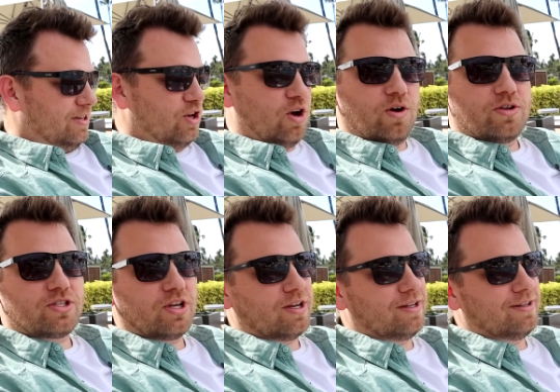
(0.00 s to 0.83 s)
No.
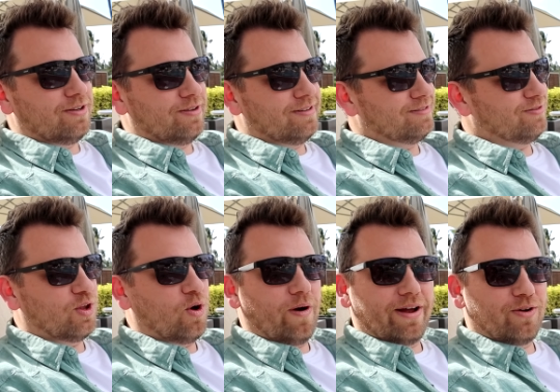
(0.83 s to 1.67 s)
So
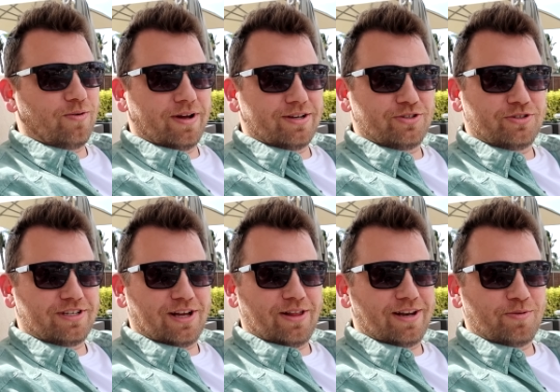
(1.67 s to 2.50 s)
no, I don't want to
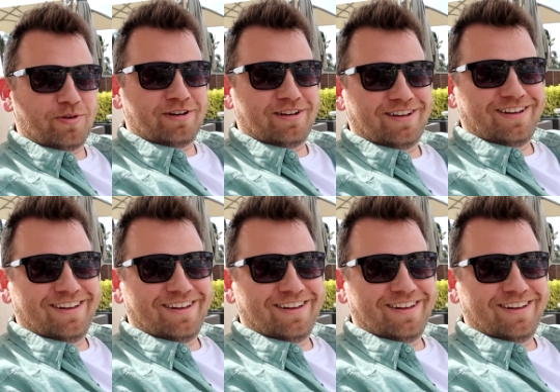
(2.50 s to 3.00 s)
tell anyone.